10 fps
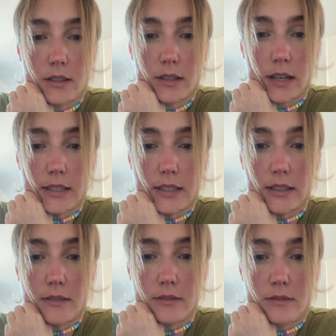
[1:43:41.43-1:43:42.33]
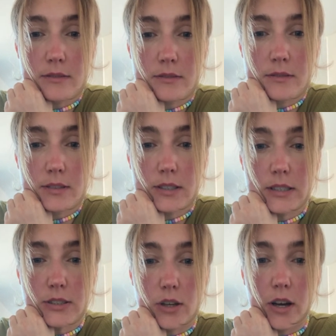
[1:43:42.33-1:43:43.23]
Rate
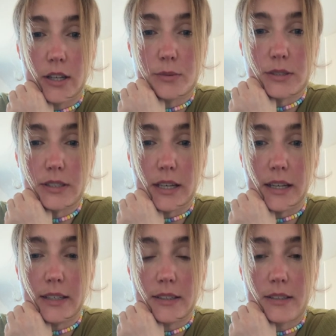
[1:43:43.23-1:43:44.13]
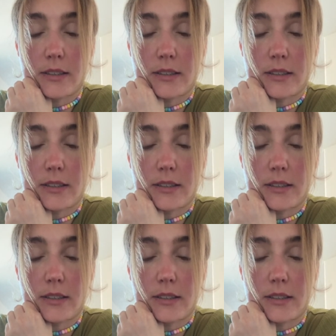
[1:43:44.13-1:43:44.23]
is God, we say it.